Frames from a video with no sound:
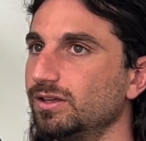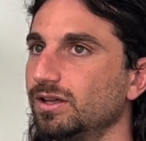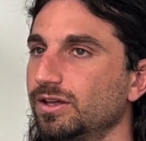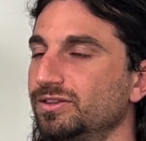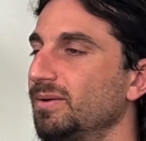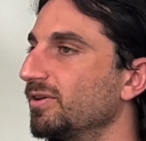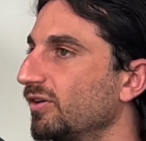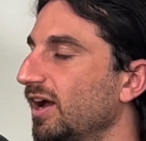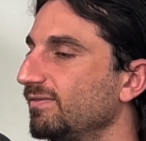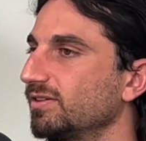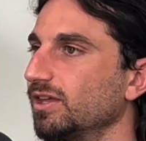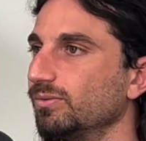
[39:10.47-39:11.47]
uh,
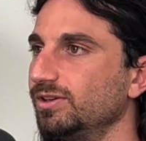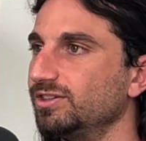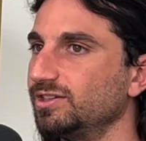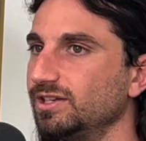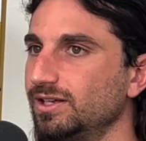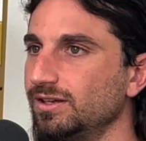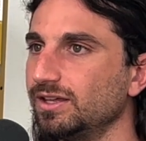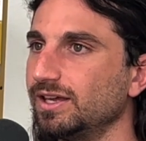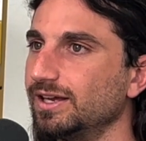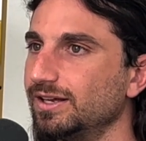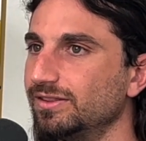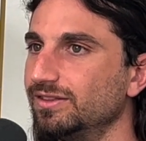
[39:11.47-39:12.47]
demographic that we see.
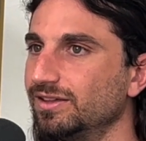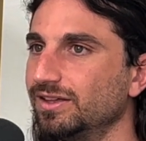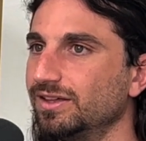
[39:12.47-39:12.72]
And